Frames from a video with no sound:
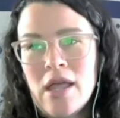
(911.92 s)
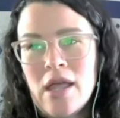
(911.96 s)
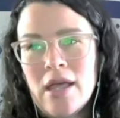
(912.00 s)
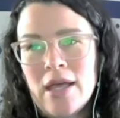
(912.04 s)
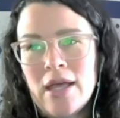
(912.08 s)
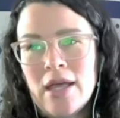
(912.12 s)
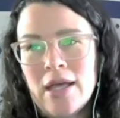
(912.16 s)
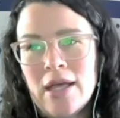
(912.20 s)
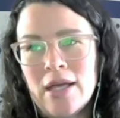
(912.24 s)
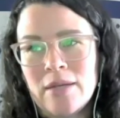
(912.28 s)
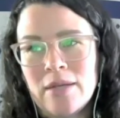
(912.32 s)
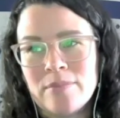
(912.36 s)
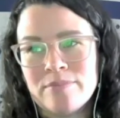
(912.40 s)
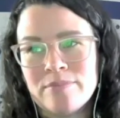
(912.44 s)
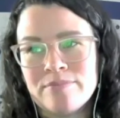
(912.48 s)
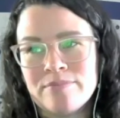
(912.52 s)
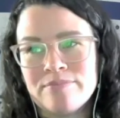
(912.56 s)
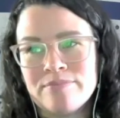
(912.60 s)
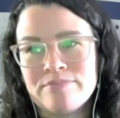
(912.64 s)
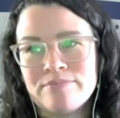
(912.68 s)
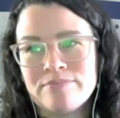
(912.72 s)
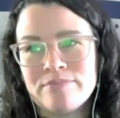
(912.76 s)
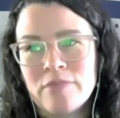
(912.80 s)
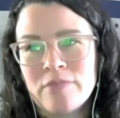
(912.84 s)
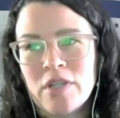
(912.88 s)
Um,
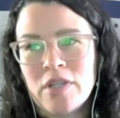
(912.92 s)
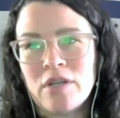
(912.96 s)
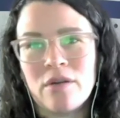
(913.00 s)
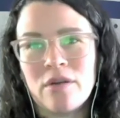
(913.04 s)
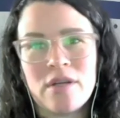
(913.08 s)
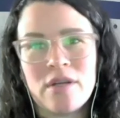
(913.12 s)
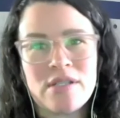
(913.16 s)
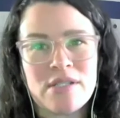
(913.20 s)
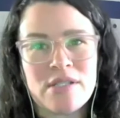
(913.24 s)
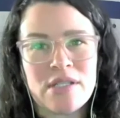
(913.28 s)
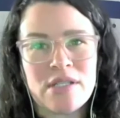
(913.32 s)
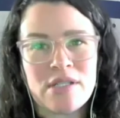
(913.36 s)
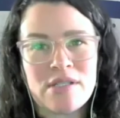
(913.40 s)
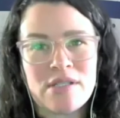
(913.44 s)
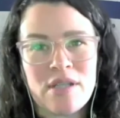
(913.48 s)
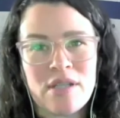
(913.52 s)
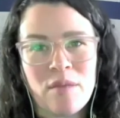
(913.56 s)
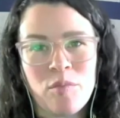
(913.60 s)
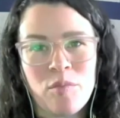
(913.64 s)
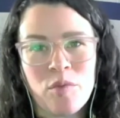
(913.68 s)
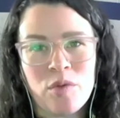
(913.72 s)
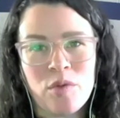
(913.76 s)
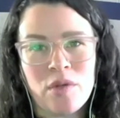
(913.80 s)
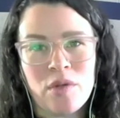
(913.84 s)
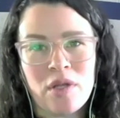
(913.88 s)
you know, as an
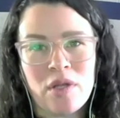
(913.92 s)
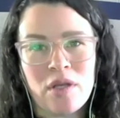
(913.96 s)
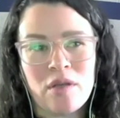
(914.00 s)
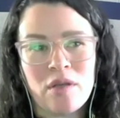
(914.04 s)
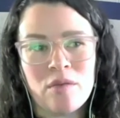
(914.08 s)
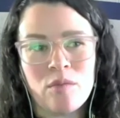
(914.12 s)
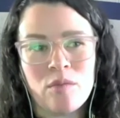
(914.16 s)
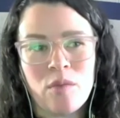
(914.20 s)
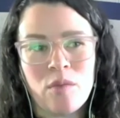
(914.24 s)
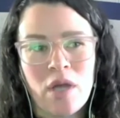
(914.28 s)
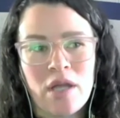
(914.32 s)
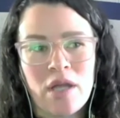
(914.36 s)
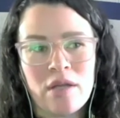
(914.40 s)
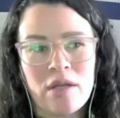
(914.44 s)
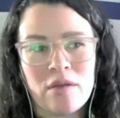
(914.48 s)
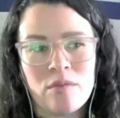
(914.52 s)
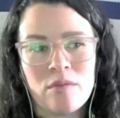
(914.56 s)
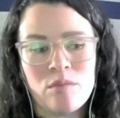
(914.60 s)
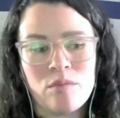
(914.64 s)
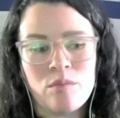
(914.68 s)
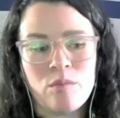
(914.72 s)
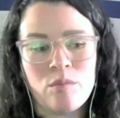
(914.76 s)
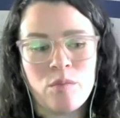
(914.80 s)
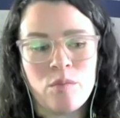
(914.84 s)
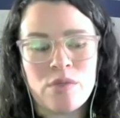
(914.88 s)
example, like I
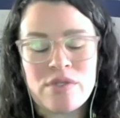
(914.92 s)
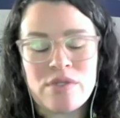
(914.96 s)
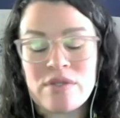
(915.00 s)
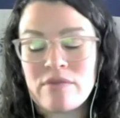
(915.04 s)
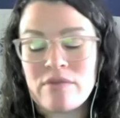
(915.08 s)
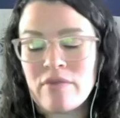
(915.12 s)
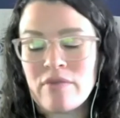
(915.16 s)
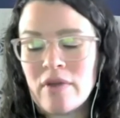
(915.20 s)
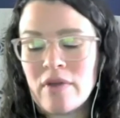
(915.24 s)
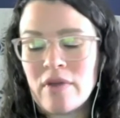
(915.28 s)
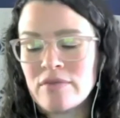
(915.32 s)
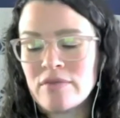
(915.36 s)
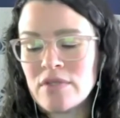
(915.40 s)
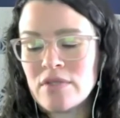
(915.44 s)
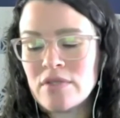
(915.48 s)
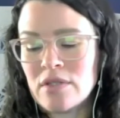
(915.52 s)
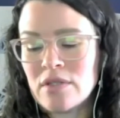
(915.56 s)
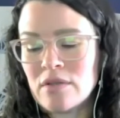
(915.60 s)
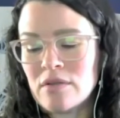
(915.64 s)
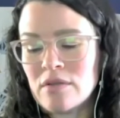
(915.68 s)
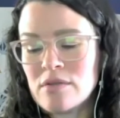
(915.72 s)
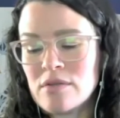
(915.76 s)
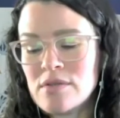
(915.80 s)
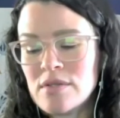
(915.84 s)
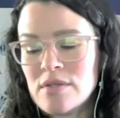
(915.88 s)
was involved
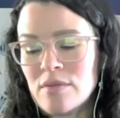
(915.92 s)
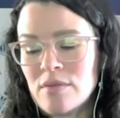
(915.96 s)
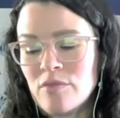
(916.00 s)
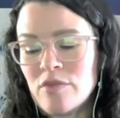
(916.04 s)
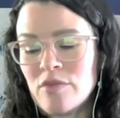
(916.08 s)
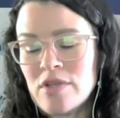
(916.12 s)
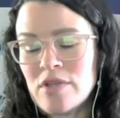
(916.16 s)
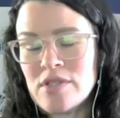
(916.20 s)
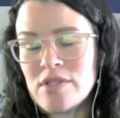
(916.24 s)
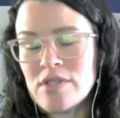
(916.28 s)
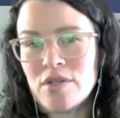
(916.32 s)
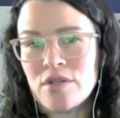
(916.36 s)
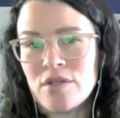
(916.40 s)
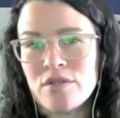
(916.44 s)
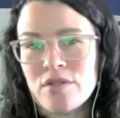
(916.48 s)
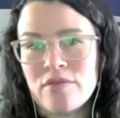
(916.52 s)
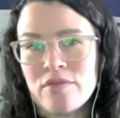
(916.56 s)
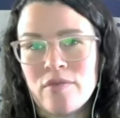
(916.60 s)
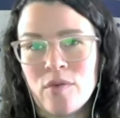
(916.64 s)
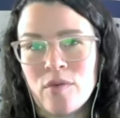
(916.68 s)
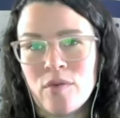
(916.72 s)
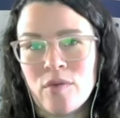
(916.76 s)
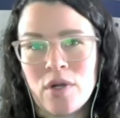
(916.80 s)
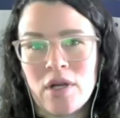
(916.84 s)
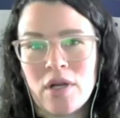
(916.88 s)
in some research
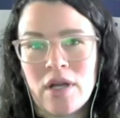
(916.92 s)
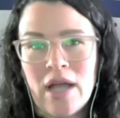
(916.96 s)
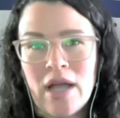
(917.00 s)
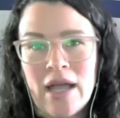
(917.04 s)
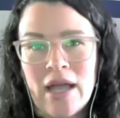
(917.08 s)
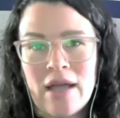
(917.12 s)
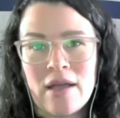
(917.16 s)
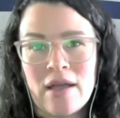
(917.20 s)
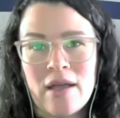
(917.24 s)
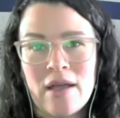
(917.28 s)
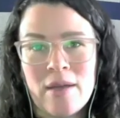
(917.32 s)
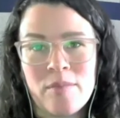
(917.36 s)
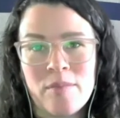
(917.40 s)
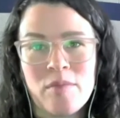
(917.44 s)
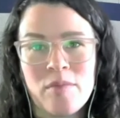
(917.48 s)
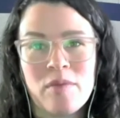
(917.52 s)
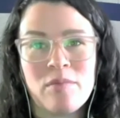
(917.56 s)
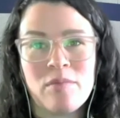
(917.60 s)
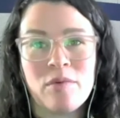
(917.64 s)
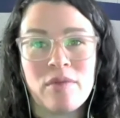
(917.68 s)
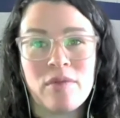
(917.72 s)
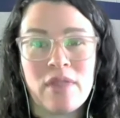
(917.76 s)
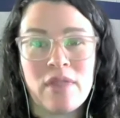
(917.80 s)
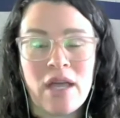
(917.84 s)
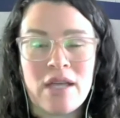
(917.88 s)
for
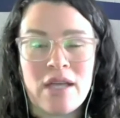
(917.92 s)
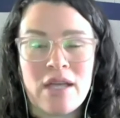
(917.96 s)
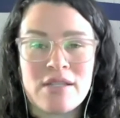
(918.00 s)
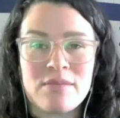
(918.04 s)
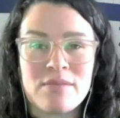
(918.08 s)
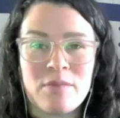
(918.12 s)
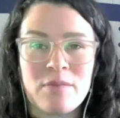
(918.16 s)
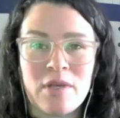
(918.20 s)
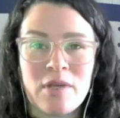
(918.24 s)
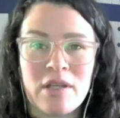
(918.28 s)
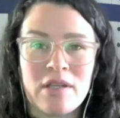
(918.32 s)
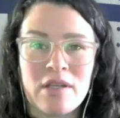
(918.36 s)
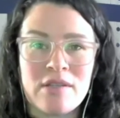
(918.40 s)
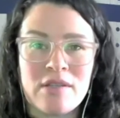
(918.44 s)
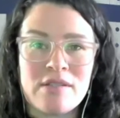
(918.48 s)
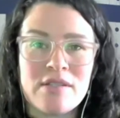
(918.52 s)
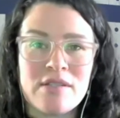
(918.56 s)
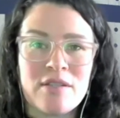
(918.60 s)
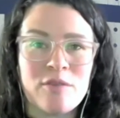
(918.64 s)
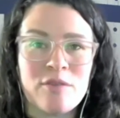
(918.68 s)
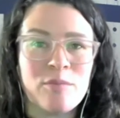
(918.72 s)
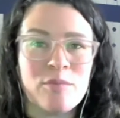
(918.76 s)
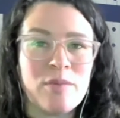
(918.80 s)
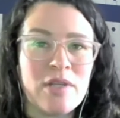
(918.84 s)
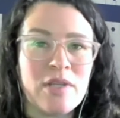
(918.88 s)
people with asthma and
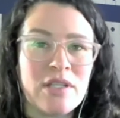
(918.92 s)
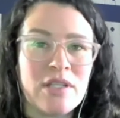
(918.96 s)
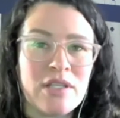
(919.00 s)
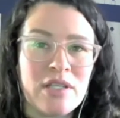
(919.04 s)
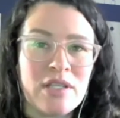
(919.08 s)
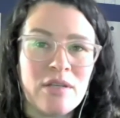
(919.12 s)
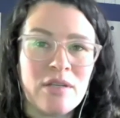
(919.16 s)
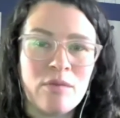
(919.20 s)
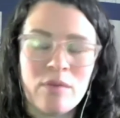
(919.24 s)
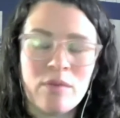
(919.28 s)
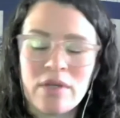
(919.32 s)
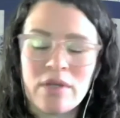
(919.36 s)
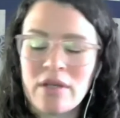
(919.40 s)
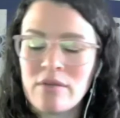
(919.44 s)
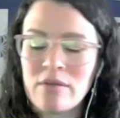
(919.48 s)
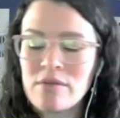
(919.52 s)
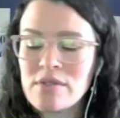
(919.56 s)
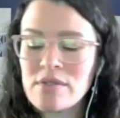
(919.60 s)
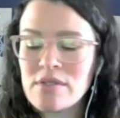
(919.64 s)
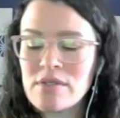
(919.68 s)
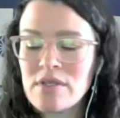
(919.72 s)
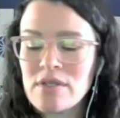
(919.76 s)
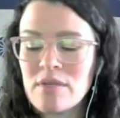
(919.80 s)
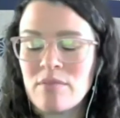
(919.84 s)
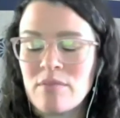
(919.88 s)
COPD when I
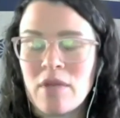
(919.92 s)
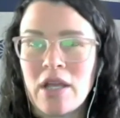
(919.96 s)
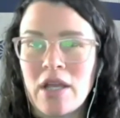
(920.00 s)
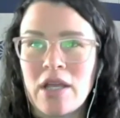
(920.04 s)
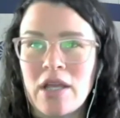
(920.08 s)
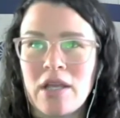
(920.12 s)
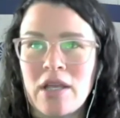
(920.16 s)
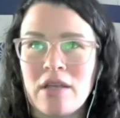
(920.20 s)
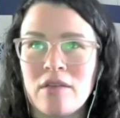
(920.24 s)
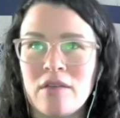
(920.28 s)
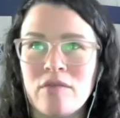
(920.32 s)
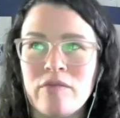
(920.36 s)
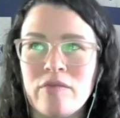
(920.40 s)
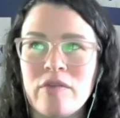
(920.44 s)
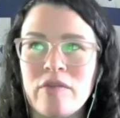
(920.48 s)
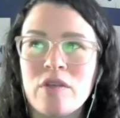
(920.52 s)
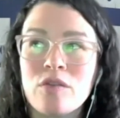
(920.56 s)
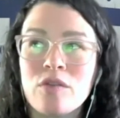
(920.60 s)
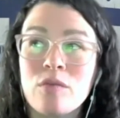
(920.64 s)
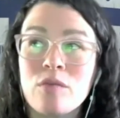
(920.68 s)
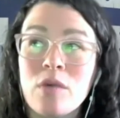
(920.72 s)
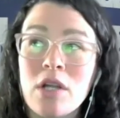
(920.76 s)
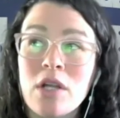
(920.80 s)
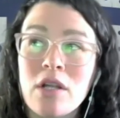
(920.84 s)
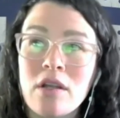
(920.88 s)
was in my
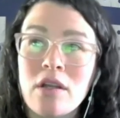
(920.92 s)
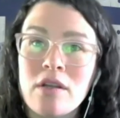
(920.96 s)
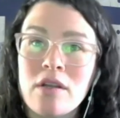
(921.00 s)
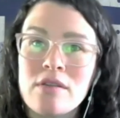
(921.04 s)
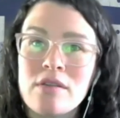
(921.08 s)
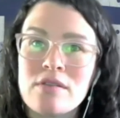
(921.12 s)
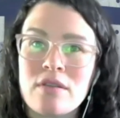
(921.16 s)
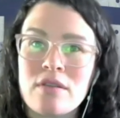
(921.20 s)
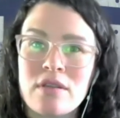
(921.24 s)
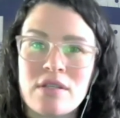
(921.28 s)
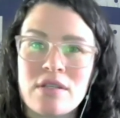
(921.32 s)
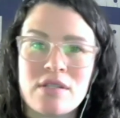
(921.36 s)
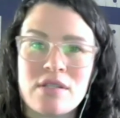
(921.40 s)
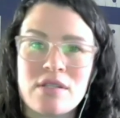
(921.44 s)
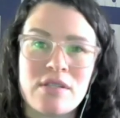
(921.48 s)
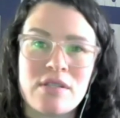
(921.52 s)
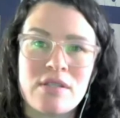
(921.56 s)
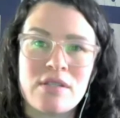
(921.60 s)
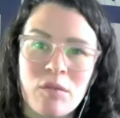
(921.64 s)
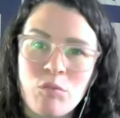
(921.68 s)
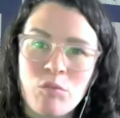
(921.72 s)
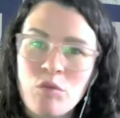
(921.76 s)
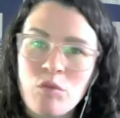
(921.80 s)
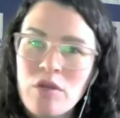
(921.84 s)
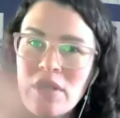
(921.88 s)
field work. So this is
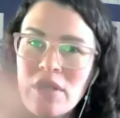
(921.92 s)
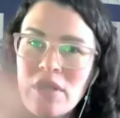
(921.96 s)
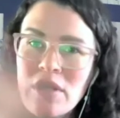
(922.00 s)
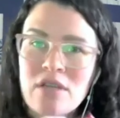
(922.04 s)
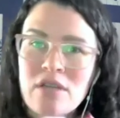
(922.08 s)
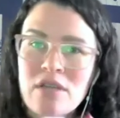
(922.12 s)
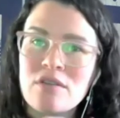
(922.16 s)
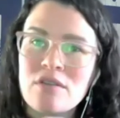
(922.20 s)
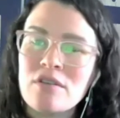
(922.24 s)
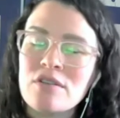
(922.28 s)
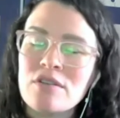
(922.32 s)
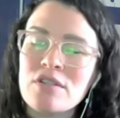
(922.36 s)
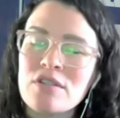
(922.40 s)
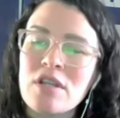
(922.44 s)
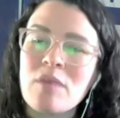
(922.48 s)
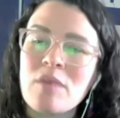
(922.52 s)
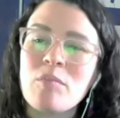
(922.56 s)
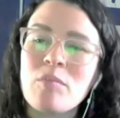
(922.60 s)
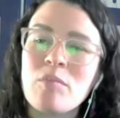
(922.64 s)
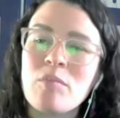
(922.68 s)
like pre-internship.